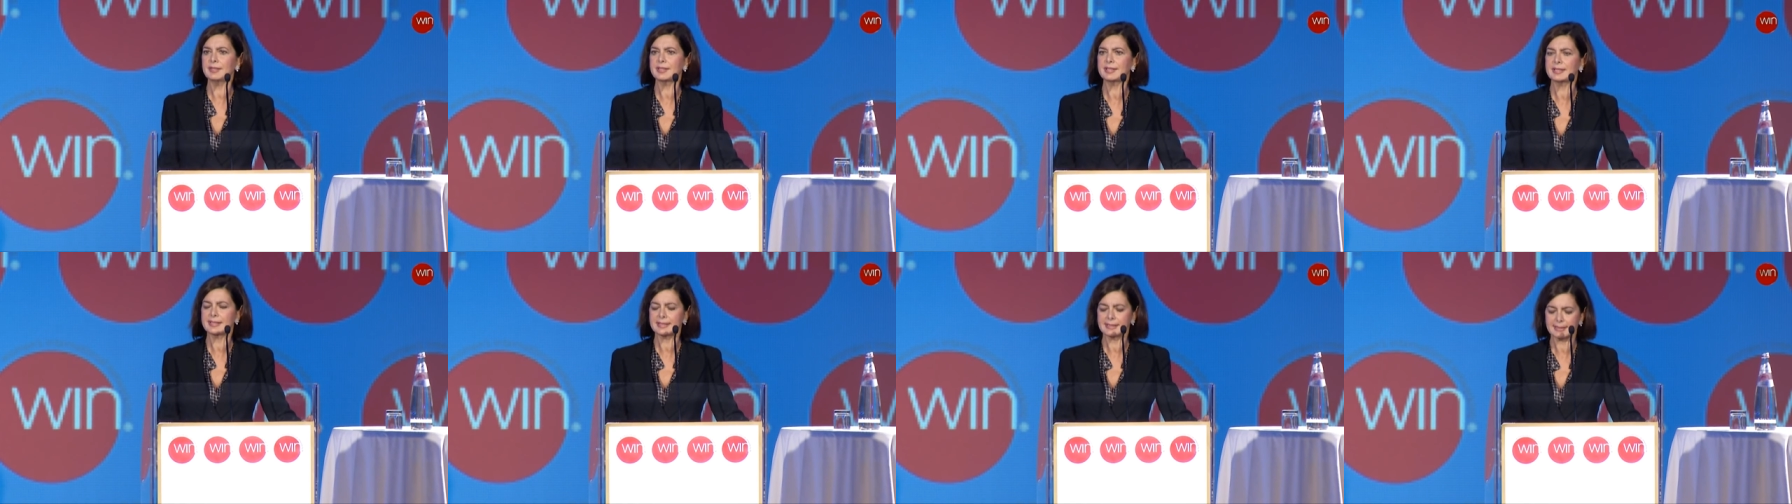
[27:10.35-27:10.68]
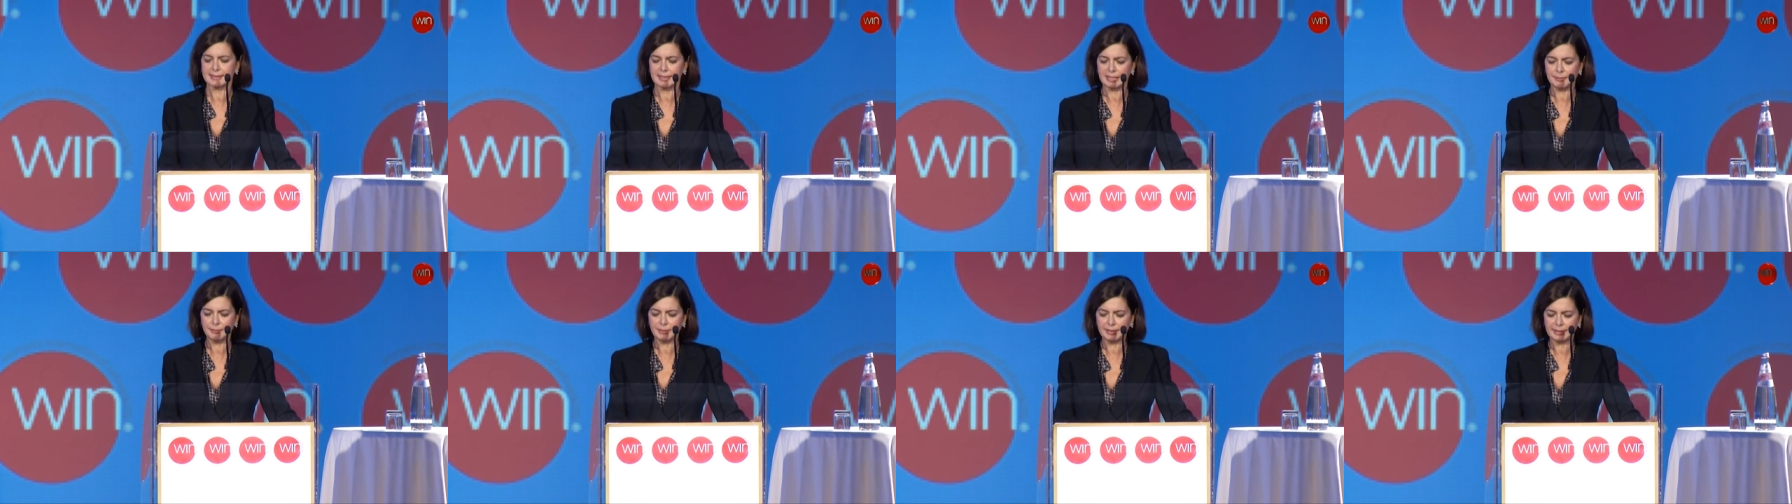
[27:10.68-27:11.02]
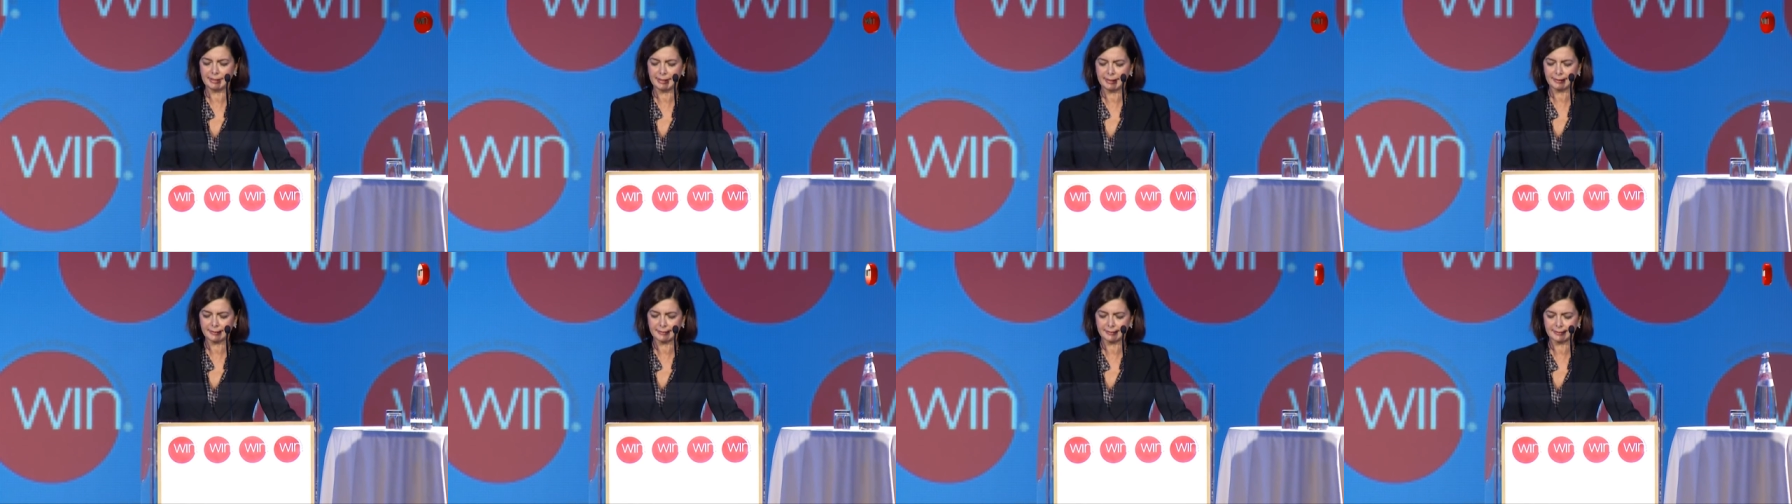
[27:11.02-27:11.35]

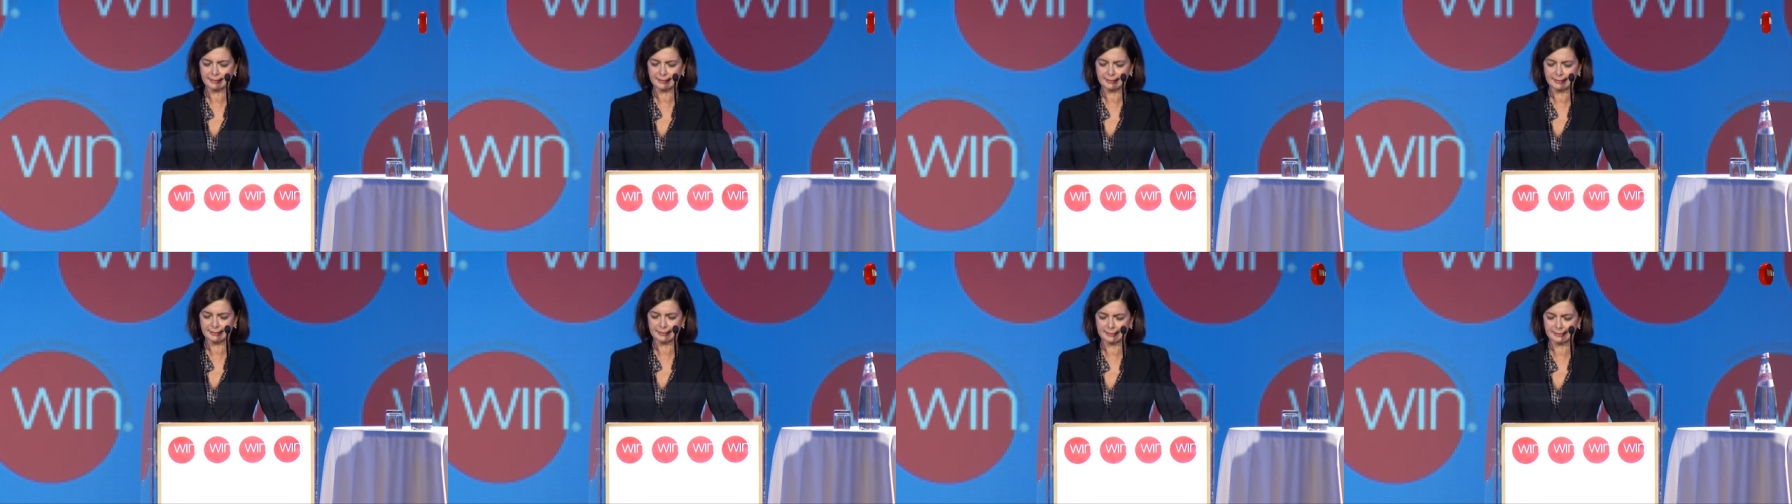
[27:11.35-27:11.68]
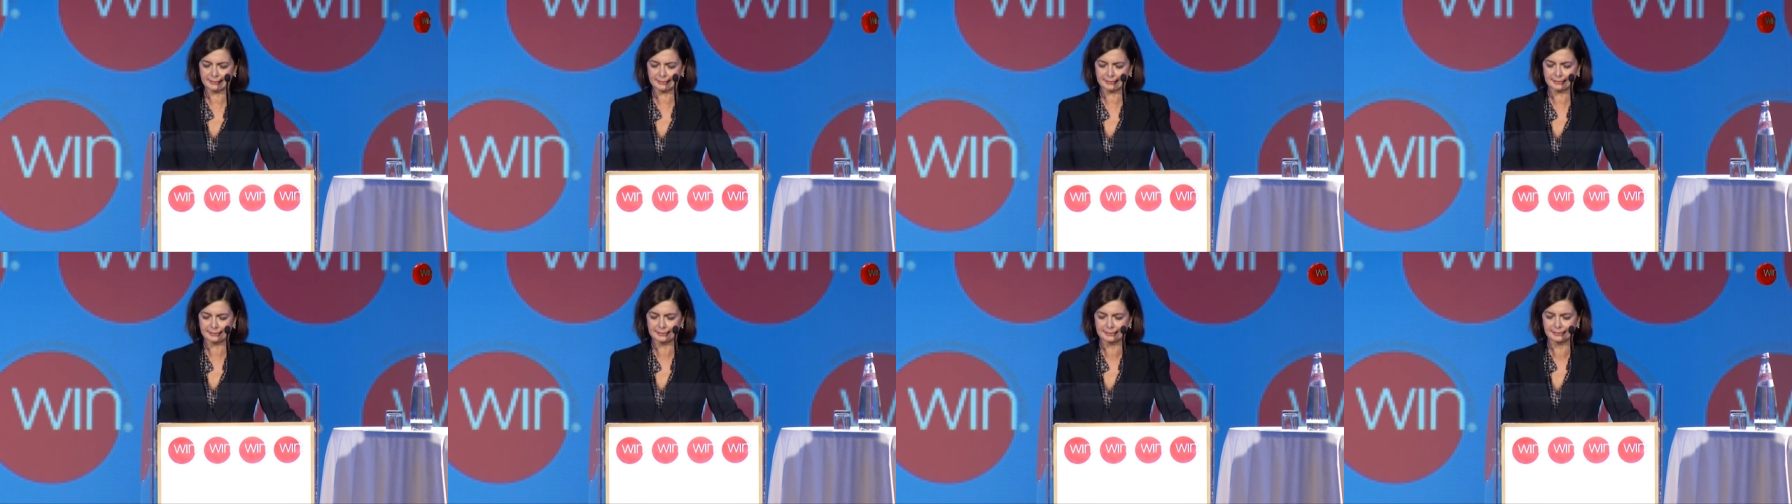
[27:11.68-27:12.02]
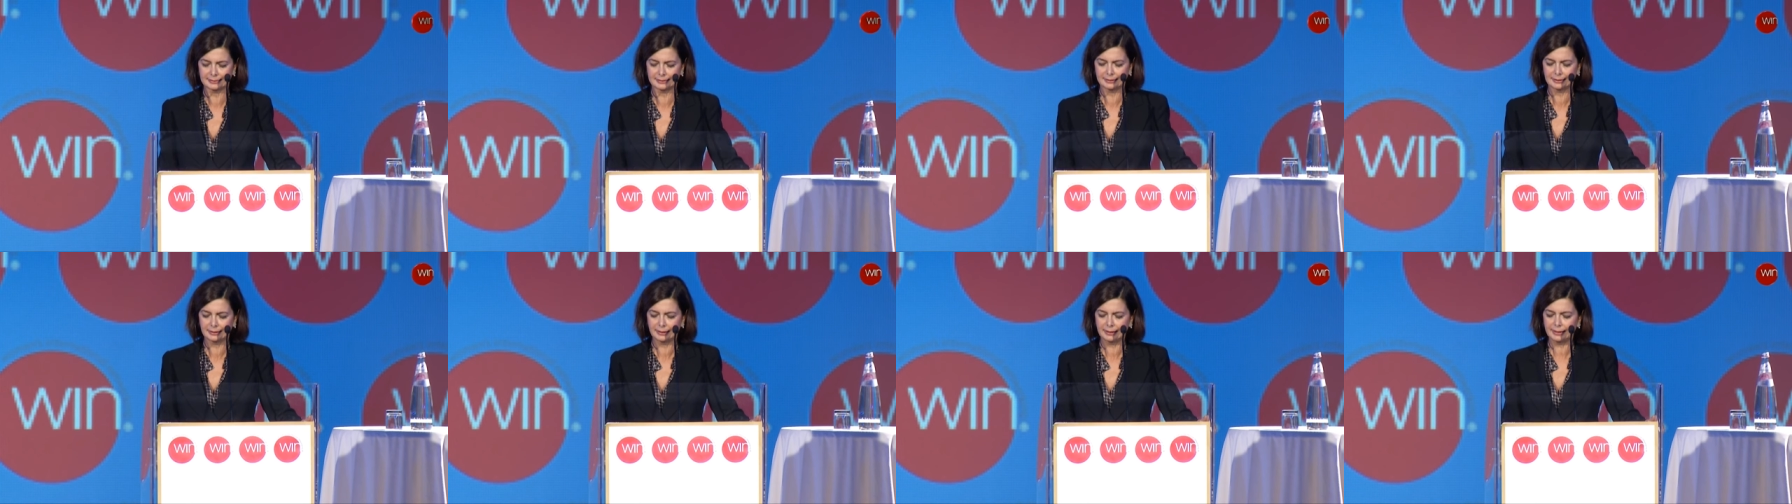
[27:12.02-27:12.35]
semi-naked
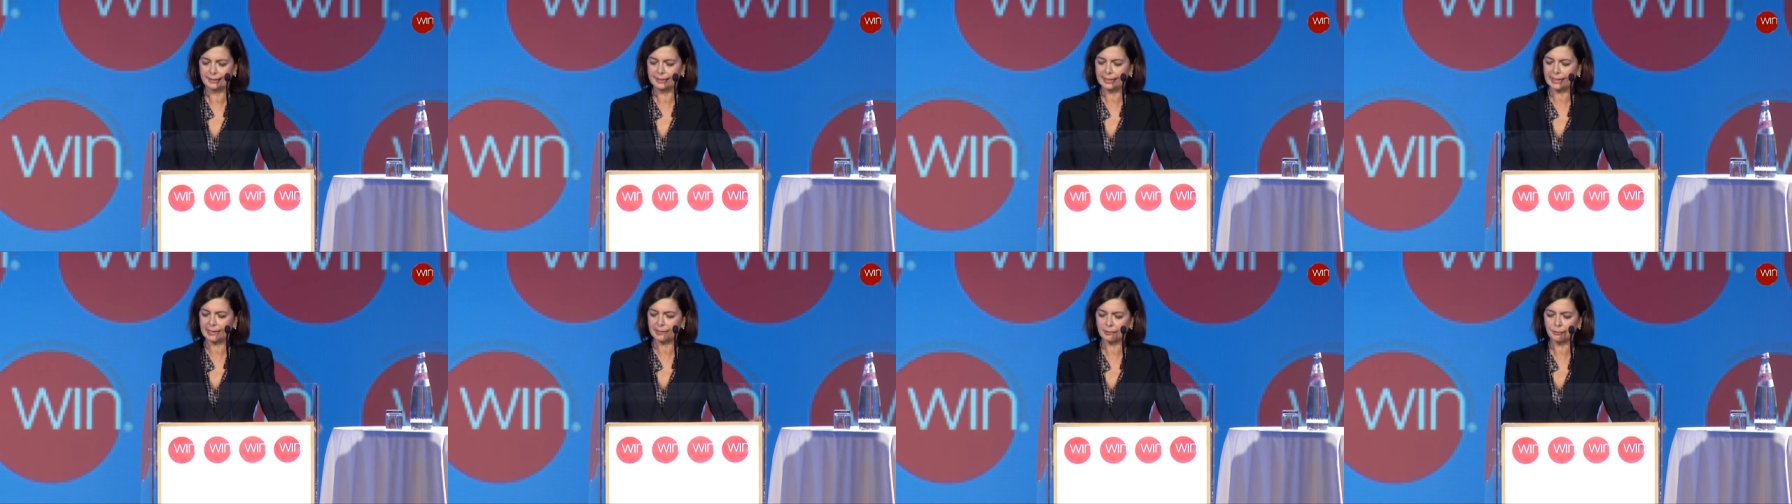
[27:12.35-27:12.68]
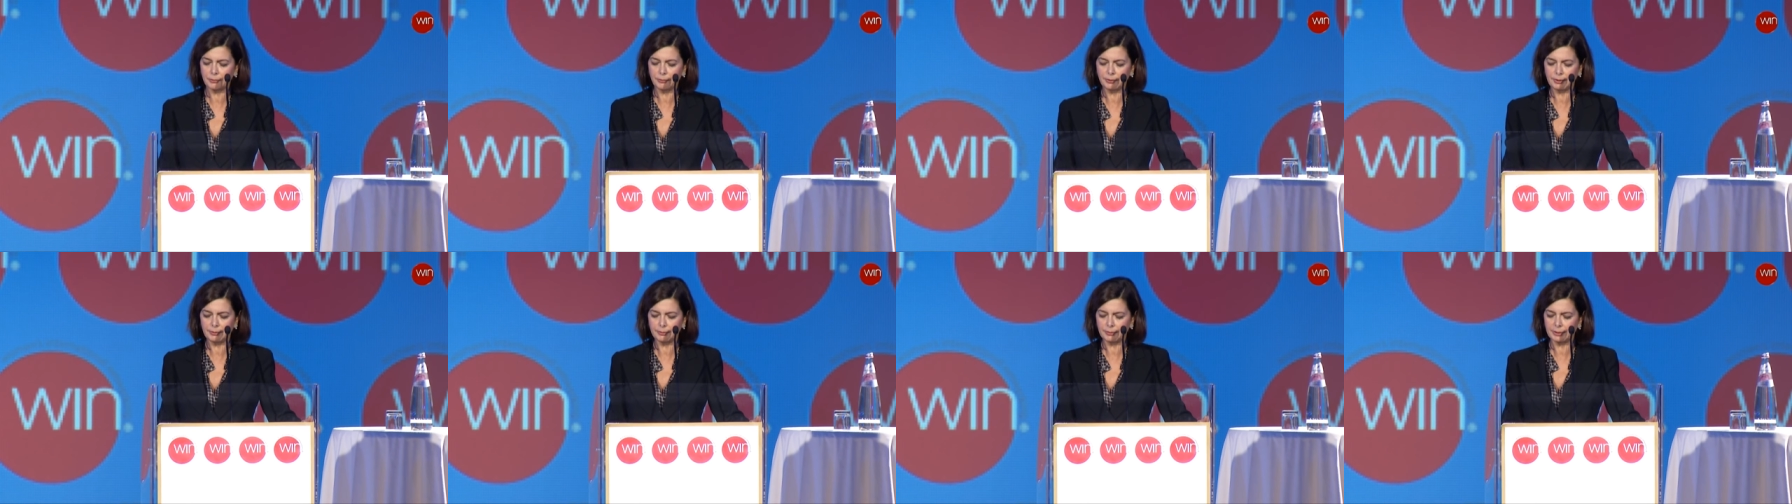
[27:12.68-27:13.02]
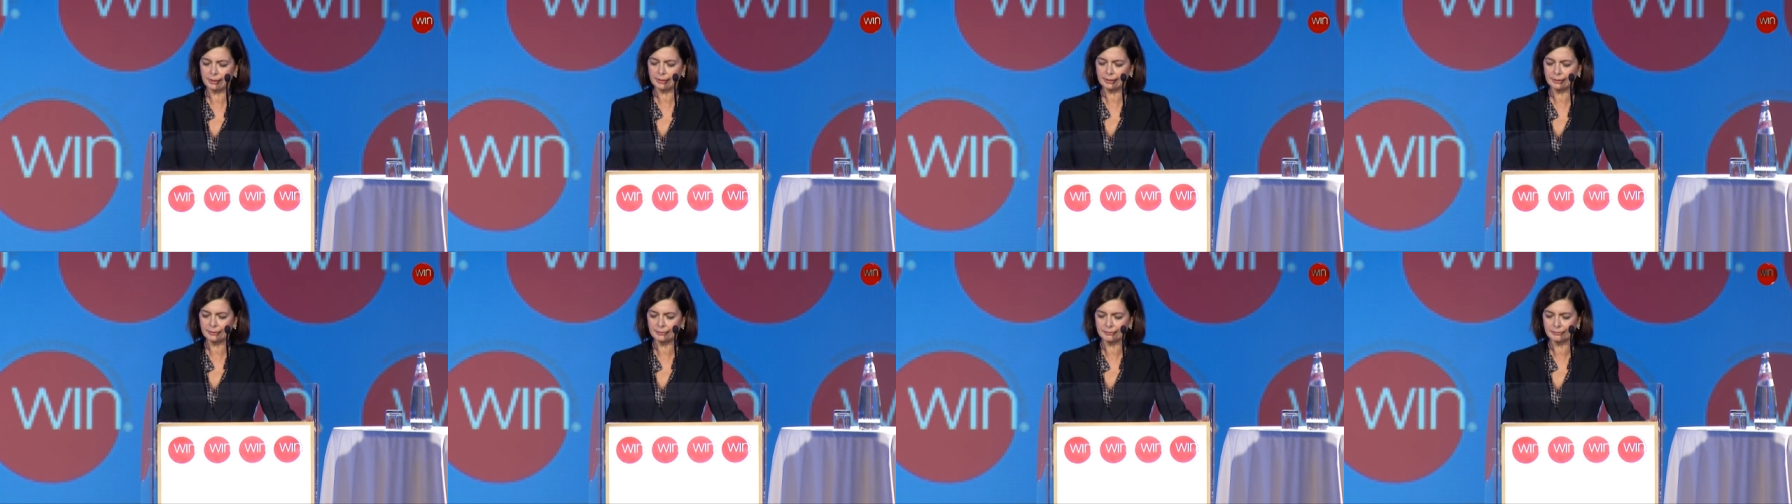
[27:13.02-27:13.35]
young
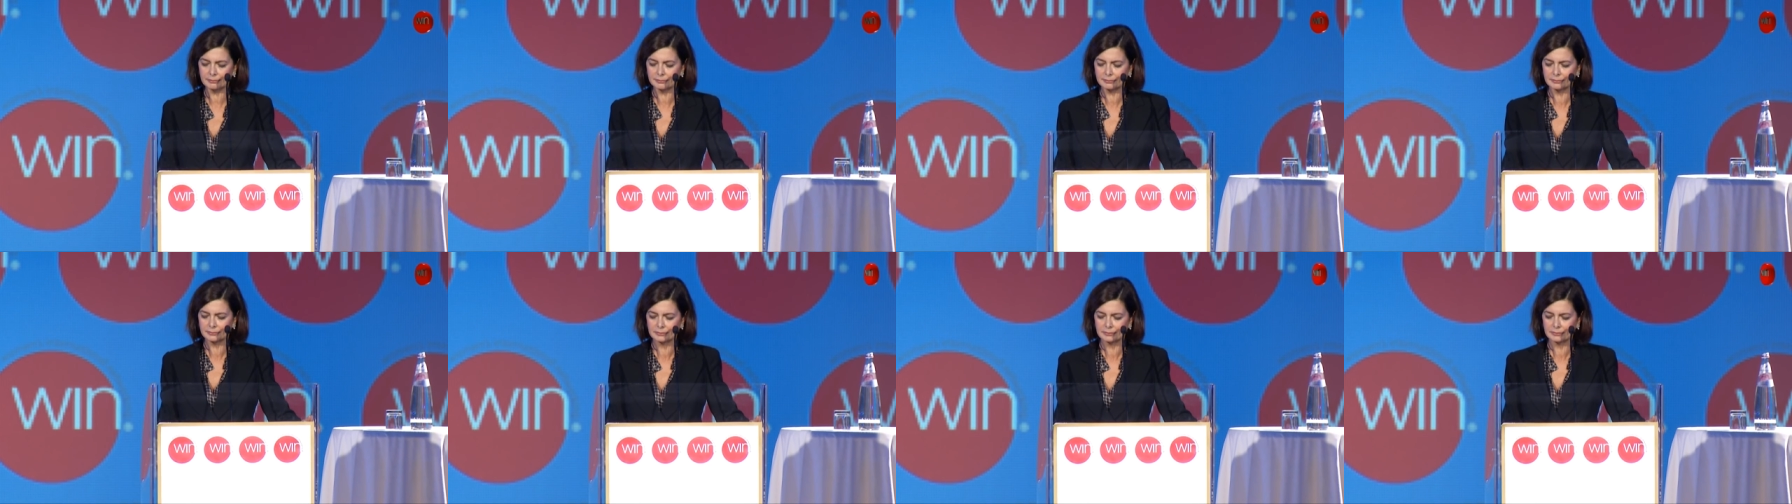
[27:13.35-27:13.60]
women